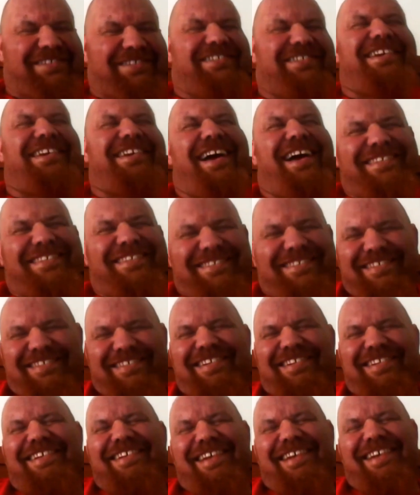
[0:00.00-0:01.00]
I
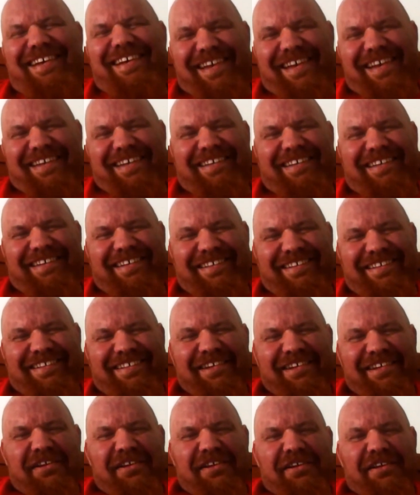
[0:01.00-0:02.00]
haven't angered a
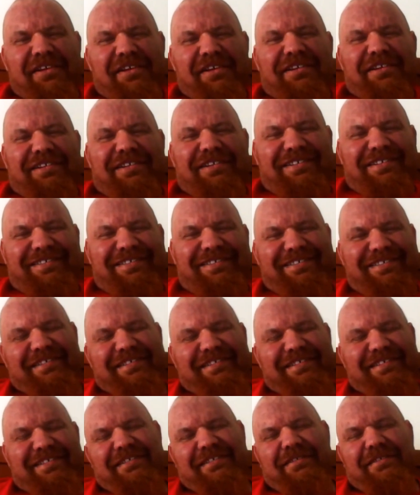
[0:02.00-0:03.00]
20-stone man
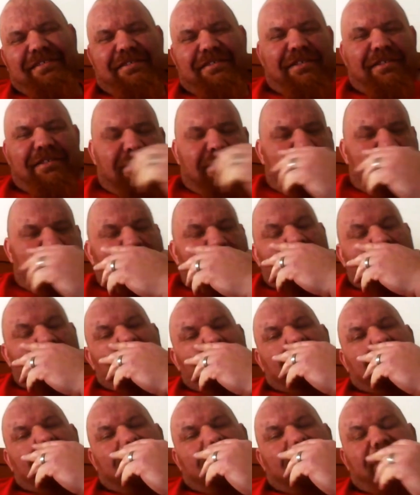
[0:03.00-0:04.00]
before I've even started.
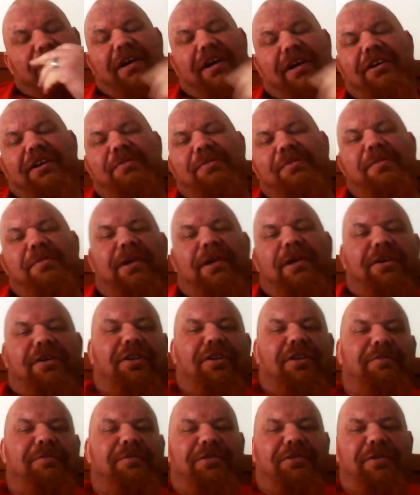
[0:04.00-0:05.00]
You've angered me by
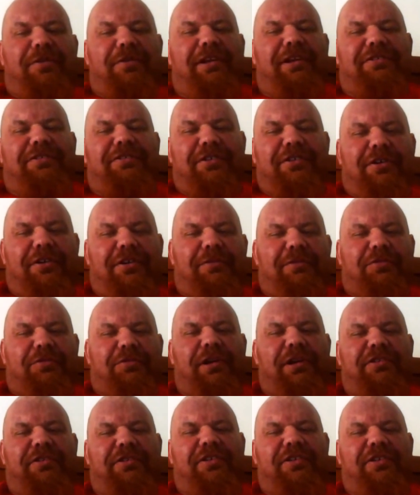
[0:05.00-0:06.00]
calling me 20 stone. I'm
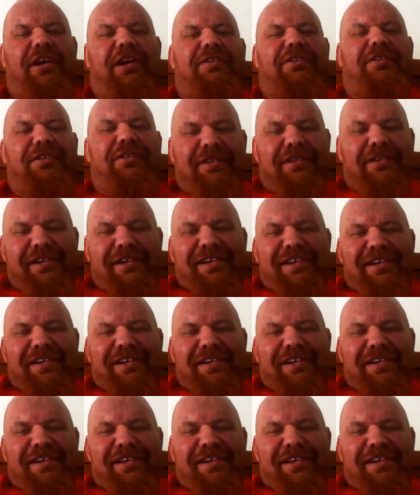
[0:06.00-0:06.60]
26.